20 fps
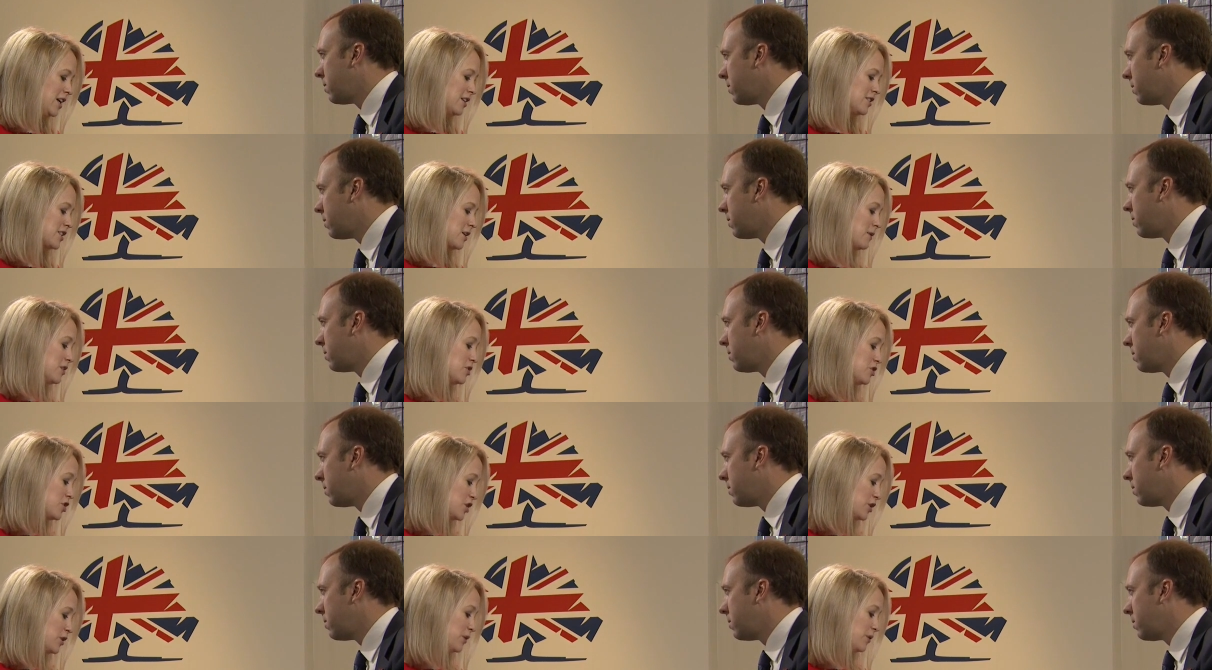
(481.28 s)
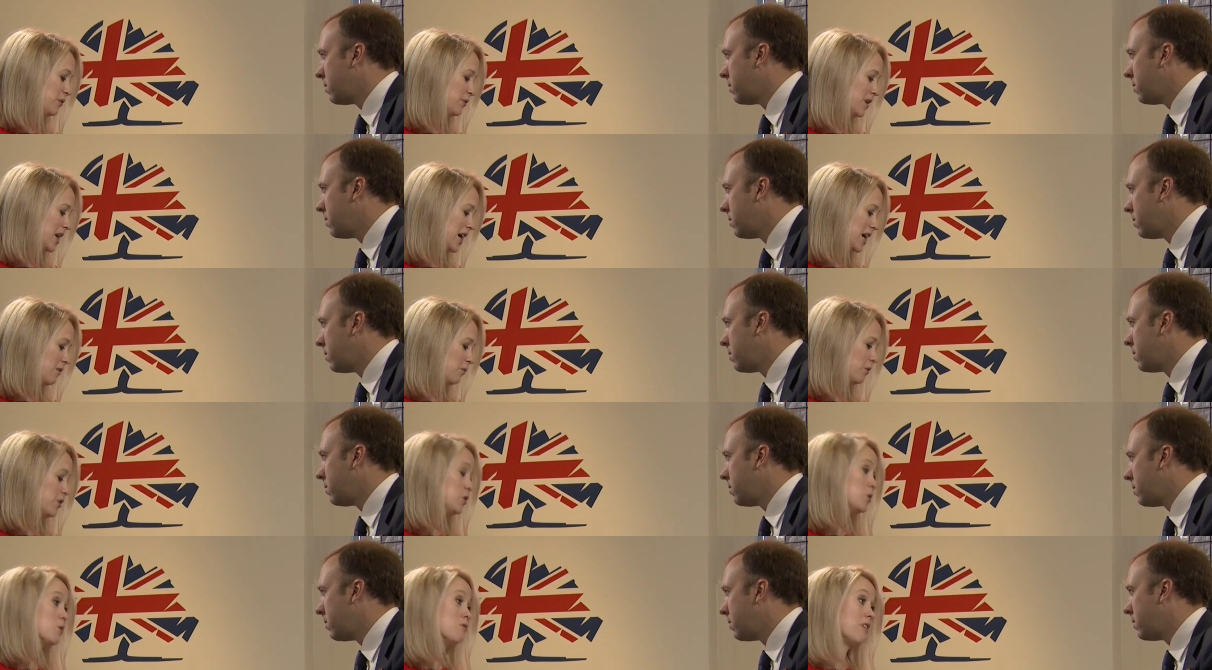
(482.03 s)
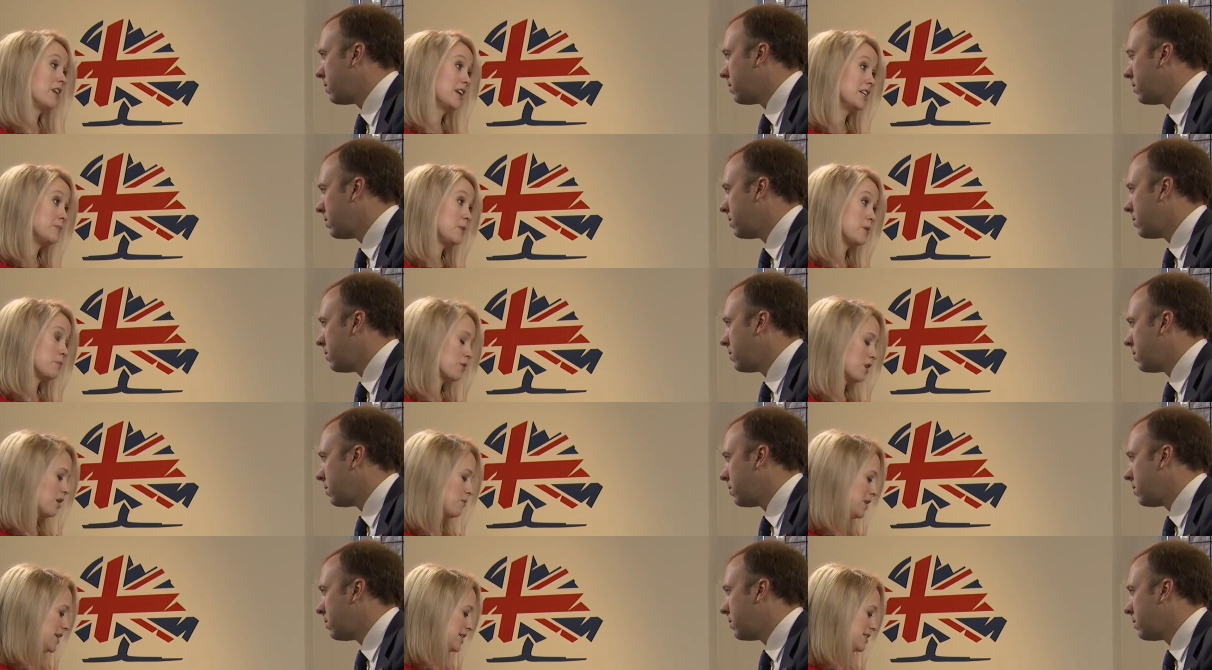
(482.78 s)
Speaker 1: So in June, uh, when you were running to be
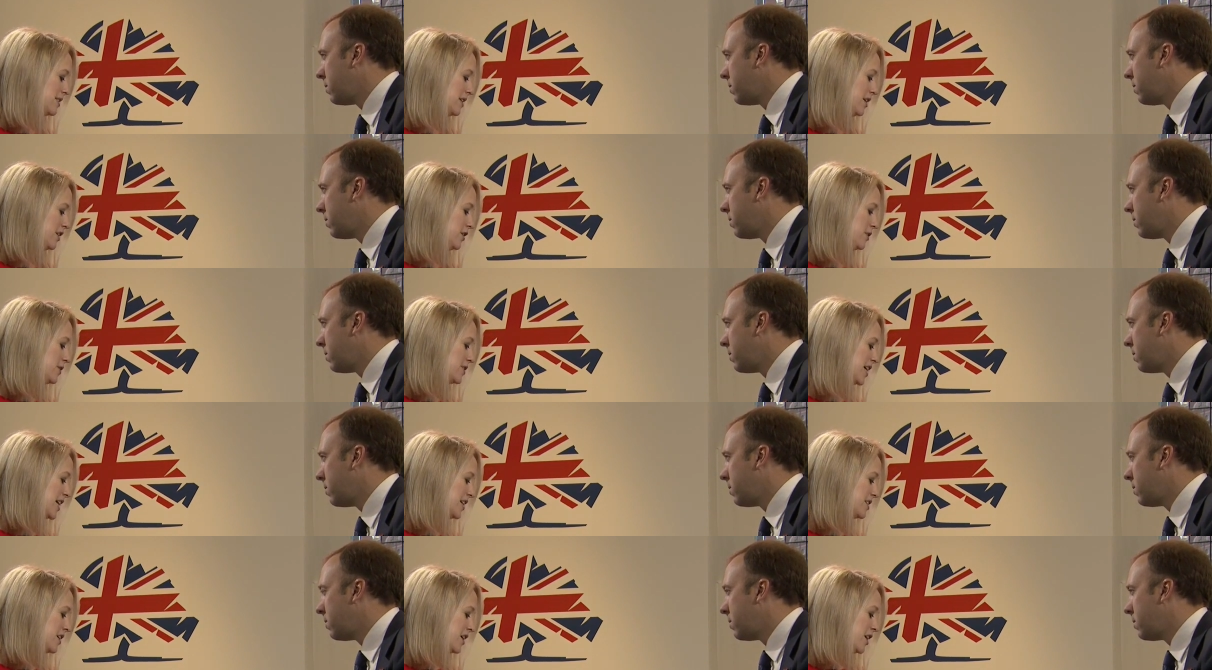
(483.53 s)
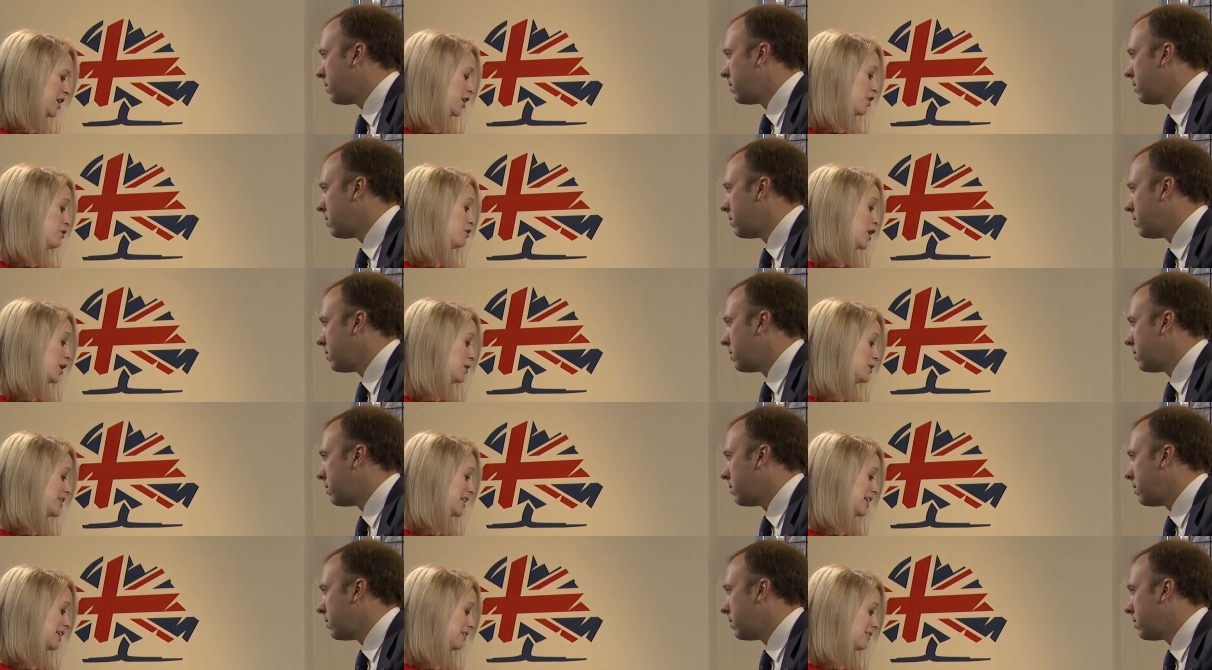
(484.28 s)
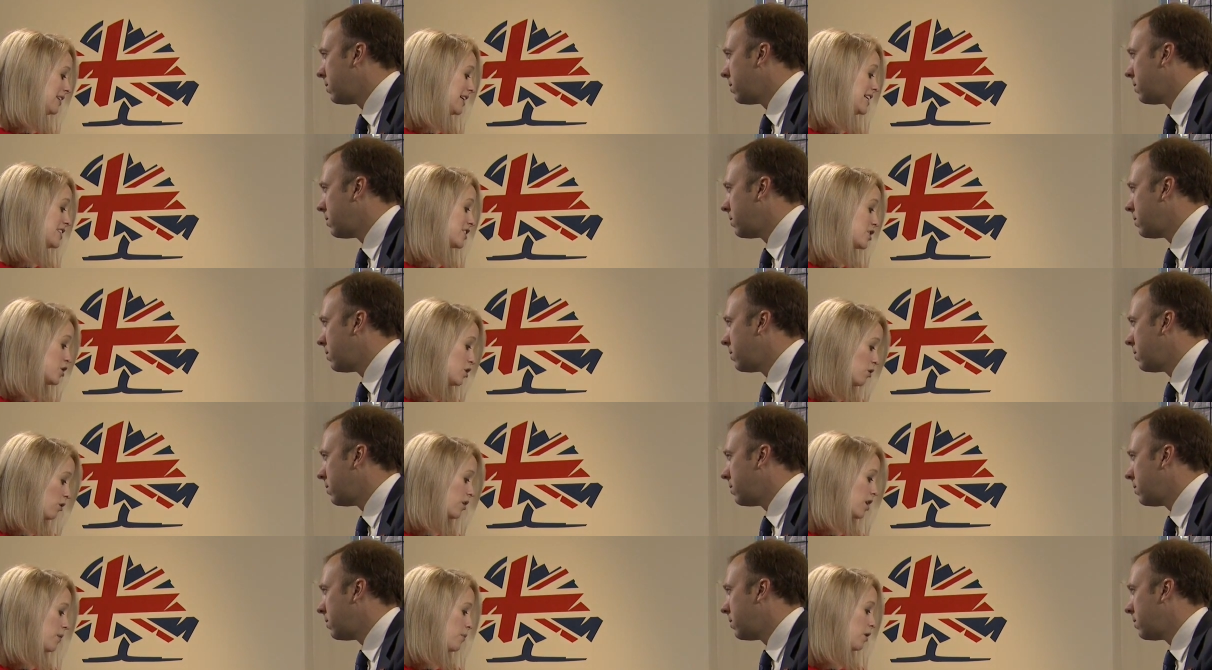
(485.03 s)
Prime Minister, you said, no deal is
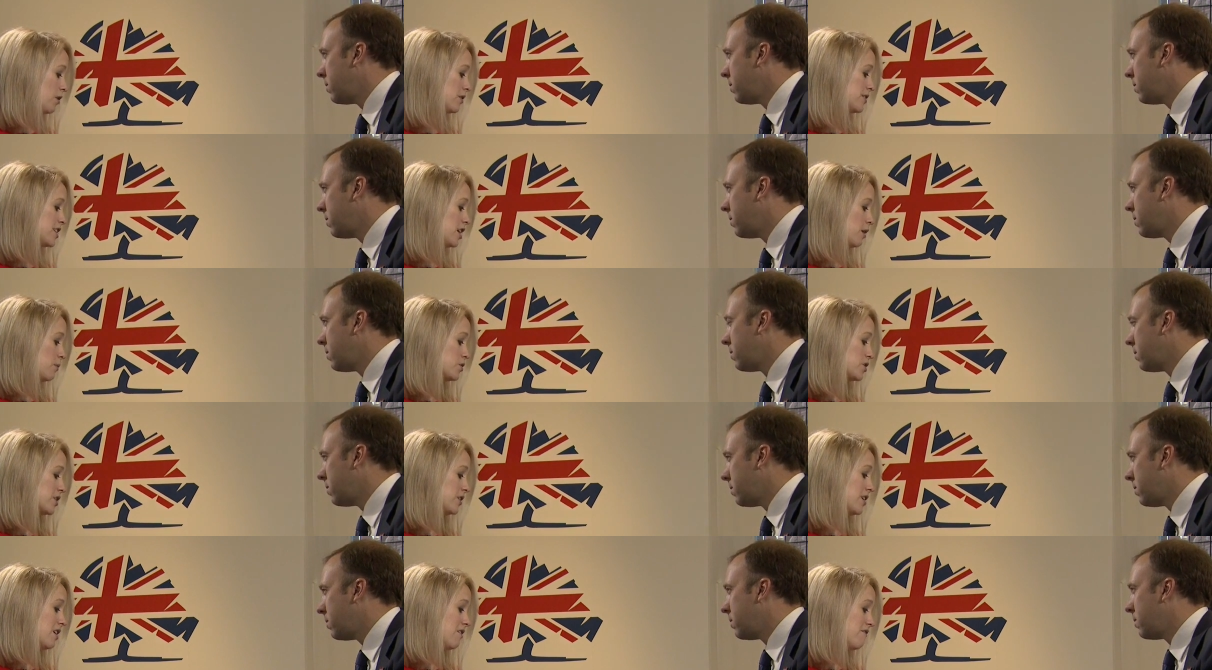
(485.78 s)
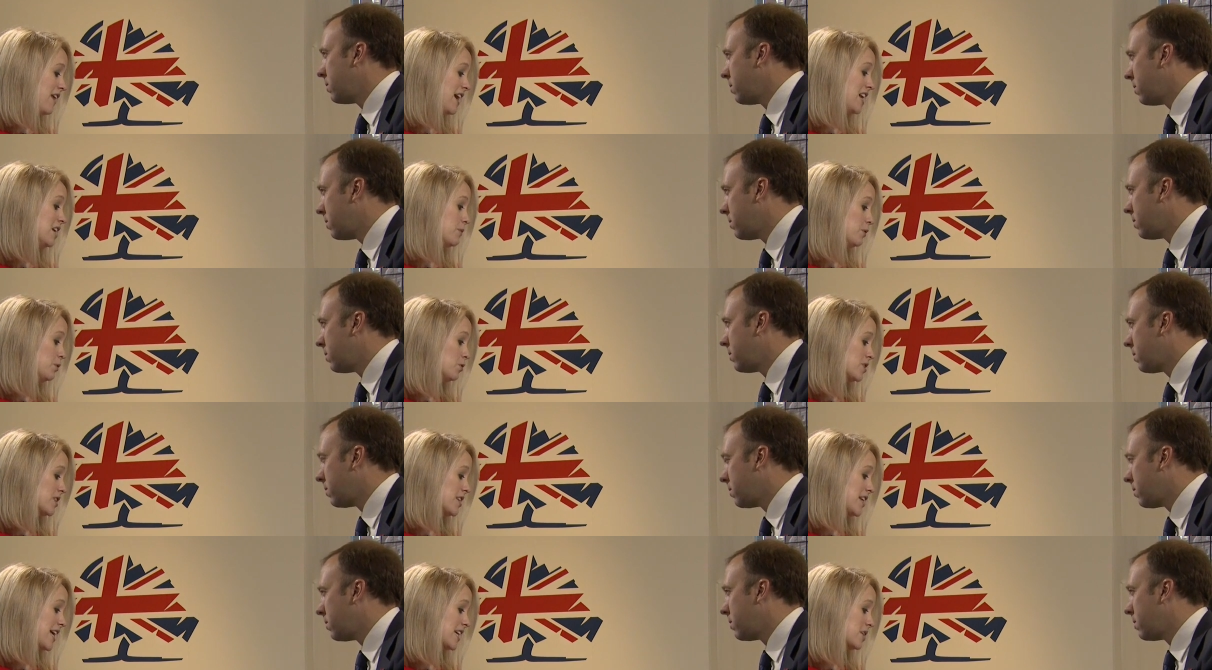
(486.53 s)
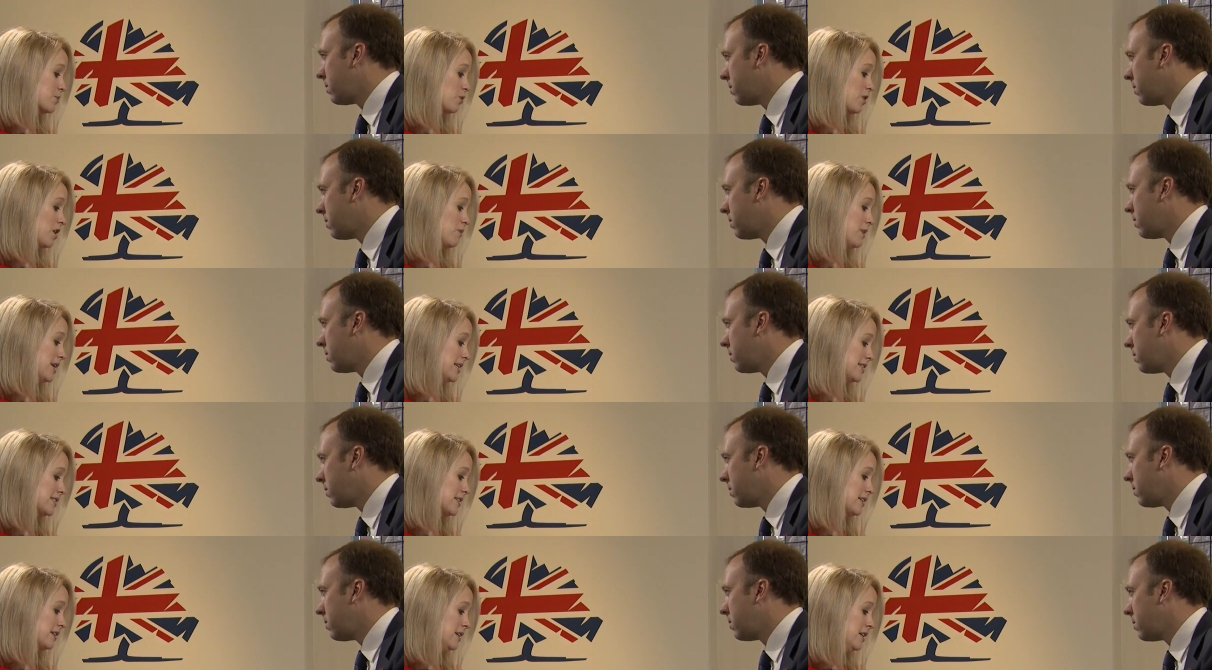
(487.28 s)
not a policy option available to the next Prime
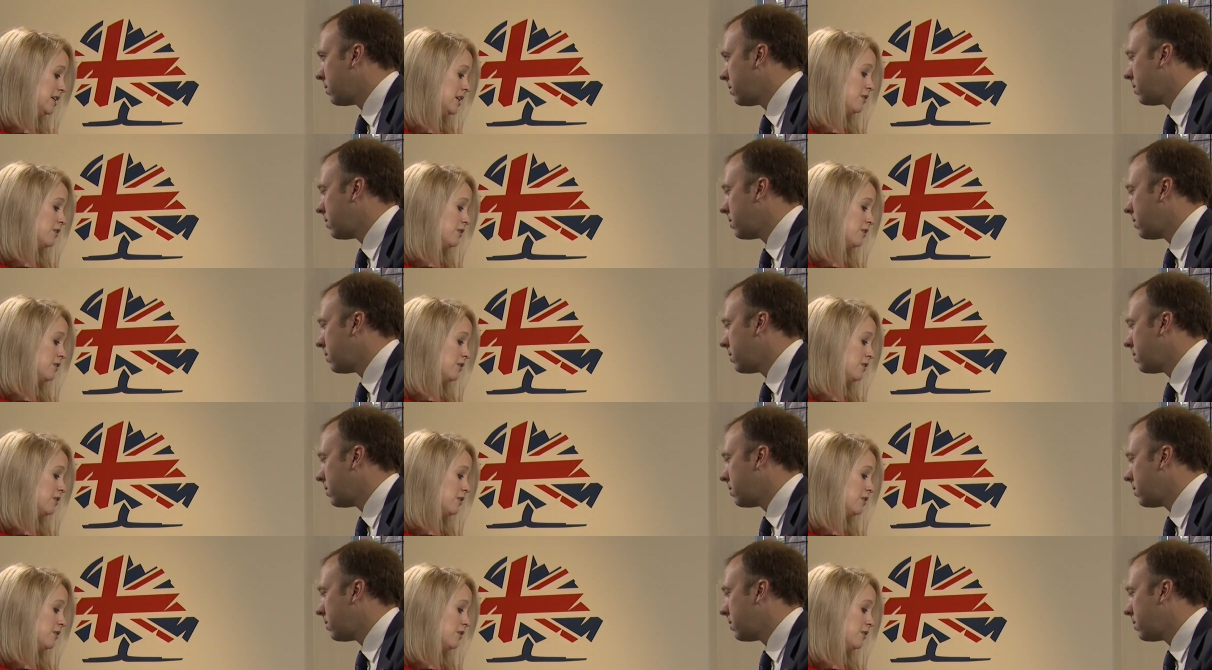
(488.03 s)
Minister.